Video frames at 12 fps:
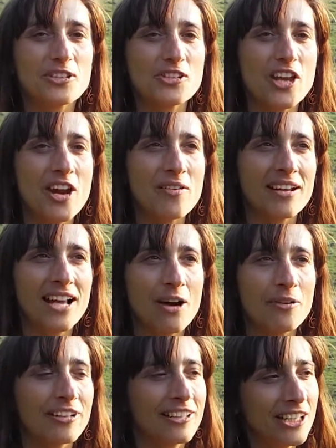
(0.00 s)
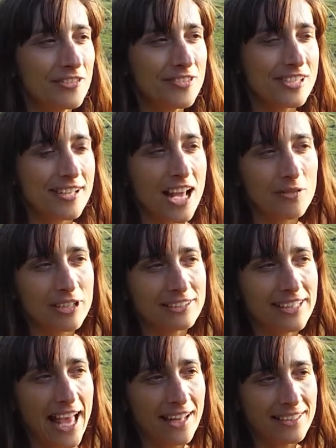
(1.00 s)
sharing our gifts and our
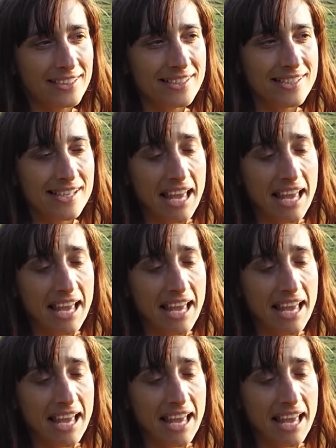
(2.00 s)
talents,